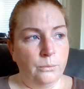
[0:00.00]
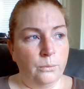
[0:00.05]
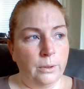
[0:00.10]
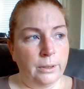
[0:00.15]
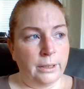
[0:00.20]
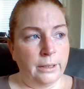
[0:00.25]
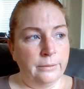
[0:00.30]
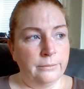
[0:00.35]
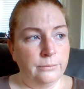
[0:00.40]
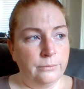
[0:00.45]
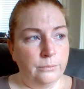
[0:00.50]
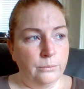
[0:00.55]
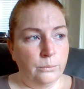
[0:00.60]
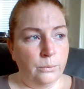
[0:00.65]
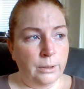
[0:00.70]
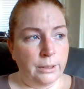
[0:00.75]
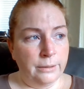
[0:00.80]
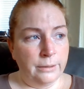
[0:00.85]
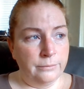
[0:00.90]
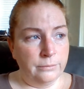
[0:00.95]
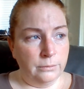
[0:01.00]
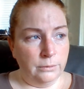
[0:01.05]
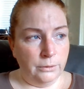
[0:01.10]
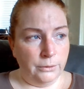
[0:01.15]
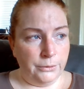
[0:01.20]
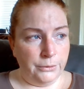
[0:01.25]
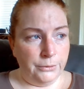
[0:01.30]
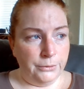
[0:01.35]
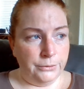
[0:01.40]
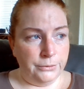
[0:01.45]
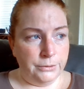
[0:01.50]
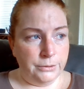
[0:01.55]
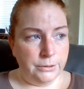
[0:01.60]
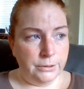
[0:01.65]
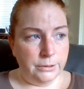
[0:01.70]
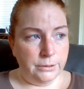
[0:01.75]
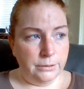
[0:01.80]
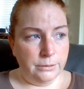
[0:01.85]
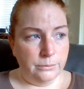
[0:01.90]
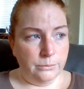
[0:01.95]
What I've
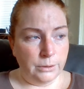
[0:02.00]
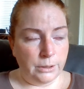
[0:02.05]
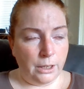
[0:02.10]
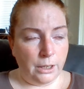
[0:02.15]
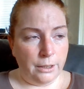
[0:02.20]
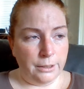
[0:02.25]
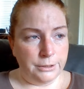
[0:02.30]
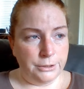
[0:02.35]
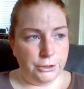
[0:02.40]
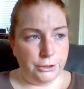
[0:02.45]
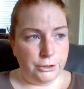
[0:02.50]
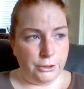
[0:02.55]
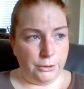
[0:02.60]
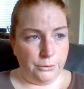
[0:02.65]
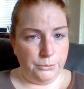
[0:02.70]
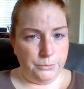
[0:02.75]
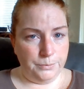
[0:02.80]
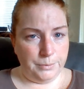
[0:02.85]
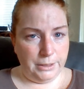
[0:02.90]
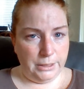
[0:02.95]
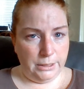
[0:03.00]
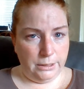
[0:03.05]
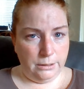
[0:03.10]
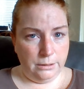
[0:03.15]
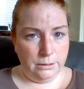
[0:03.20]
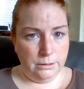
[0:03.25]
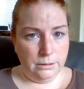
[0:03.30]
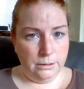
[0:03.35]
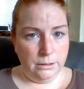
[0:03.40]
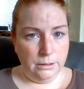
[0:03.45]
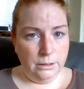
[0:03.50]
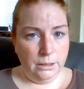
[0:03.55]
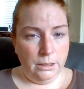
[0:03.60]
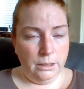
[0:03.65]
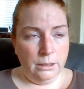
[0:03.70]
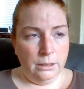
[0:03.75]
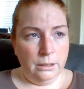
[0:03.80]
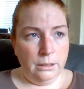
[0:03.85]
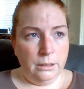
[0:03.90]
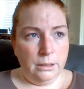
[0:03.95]
learned, what God's shown me,
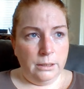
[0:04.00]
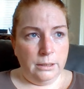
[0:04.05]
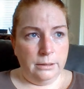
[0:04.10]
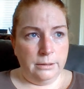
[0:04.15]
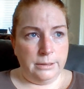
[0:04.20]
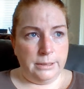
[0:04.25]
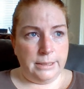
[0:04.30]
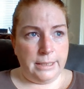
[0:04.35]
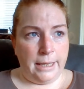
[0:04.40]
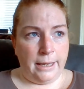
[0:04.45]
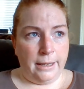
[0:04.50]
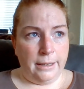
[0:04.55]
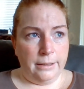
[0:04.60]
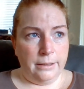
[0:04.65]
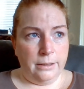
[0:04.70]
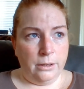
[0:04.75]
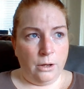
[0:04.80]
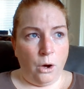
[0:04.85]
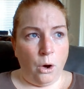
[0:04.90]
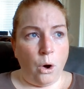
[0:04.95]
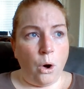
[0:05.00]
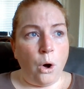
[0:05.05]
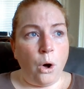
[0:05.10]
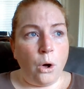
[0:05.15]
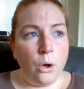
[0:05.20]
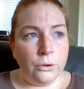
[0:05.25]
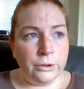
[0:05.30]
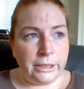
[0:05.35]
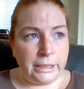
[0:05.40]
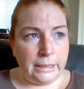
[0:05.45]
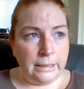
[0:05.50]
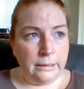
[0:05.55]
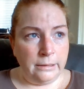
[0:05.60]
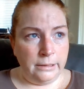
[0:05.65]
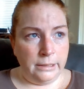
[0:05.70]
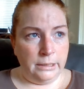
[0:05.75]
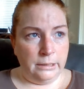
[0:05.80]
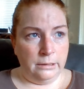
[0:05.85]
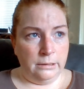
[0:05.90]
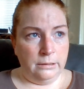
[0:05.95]
is that all he
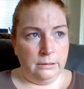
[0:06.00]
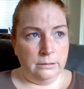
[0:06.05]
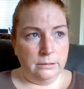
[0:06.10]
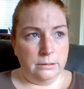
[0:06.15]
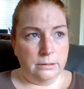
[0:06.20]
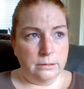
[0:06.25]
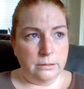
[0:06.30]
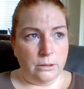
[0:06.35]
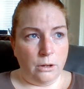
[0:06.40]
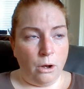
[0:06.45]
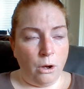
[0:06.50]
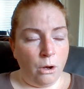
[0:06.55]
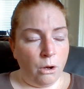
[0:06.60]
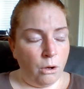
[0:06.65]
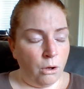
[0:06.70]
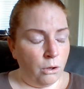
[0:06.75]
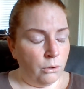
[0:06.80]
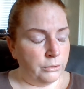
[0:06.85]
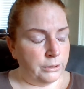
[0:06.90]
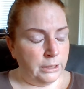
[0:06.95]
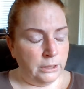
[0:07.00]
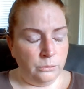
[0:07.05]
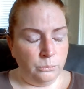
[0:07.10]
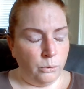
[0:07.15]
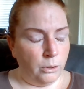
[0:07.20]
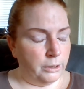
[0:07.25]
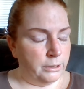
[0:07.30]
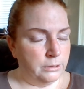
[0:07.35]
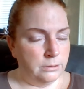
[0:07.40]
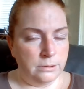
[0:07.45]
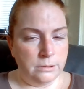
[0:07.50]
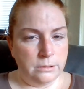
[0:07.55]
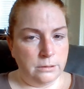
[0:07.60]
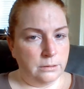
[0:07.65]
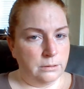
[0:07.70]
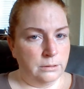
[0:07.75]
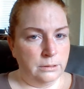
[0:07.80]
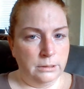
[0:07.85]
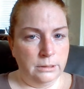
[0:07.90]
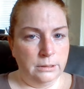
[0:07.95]
needs, all he
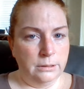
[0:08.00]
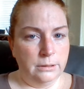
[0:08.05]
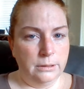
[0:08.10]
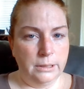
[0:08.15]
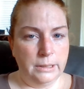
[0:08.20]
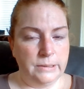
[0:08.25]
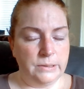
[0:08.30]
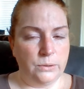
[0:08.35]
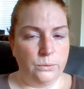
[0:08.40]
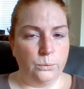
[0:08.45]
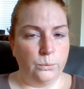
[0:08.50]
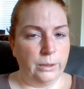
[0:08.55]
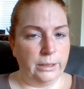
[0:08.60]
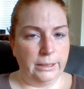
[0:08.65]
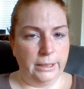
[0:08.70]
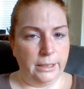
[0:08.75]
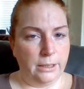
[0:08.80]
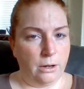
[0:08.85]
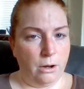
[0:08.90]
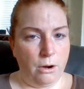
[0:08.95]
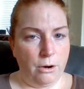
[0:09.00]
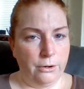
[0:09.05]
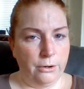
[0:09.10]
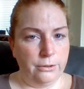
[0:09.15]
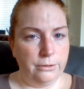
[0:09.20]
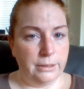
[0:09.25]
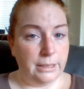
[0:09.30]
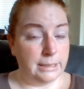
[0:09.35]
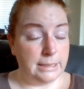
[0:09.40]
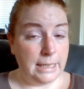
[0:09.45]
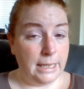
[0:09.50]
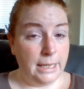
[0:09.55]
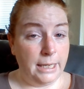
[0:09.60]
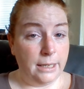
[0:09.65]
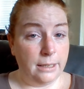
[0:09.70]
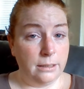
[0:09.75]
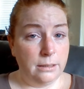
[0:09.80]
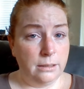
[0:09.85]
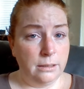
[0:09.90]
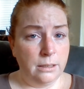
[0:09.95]
wants, is a willing heart. That's
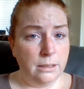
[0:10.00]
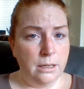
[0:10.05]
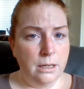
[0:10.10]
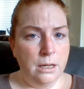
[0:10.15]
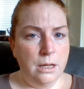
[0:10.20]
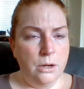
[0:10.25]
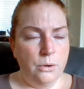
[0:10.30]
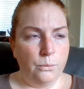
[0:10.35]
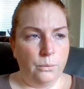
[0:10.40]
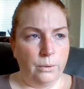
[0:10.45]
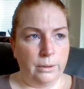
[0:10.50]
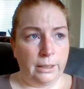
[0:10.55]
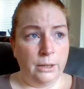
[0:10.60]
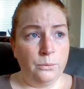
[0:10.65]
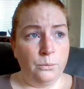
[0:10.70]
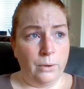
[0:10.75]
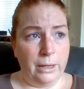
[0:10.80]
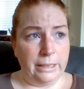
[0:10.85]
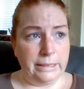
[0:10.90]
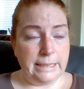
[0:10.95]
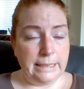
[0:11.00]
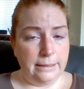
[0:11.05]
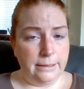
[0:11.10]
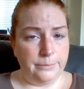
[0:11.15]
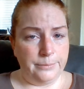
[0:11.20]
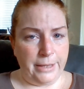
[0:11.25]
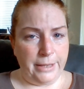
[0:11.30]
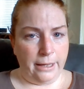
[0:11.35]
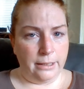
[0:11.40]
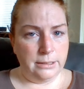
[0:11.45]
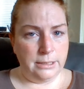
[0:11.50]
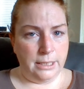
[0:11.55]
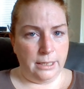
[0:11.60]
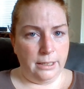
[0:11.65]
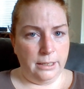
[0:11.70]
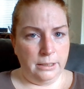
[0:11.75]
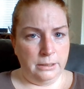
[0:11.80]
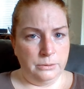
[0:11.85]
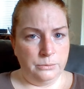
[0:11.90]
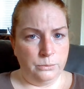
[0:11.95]
it. When I went to him that
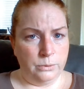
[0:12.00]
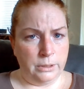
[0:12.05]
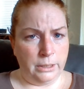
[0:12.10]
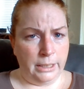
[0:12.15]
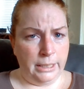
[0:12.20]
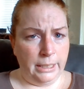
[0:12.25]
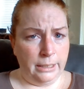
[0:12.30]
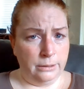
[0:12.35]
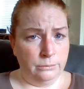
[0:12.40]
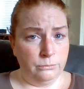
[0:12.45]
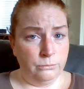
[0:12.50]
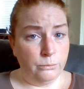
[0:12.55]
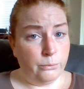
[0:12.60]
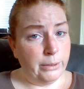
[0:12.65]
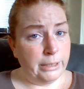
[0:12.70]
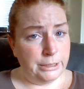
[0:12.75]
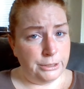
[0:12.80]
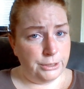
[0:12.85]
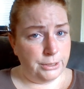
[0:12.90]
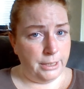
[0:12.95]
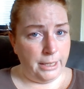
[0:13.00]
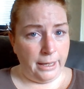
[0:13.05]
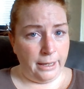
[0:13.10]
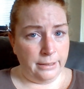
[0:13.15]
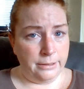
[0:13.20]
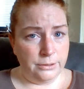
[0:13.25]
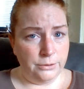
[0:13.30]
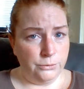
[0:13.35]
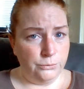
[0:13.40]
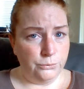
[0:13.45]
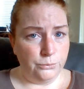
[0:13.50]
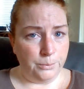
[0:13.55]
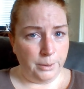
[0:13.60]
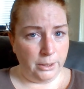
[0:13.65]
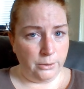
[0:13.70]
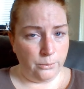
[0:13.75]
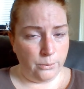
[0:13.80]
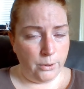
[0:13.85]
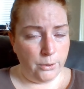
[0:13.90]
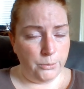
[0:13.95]
day, when I had reached the end of
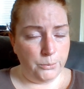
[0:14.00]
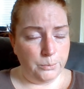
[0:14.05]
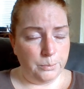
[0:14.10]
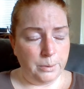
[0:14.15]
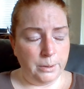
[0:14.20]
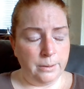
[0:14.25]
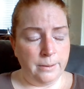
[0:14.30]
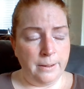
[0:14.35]
my rope,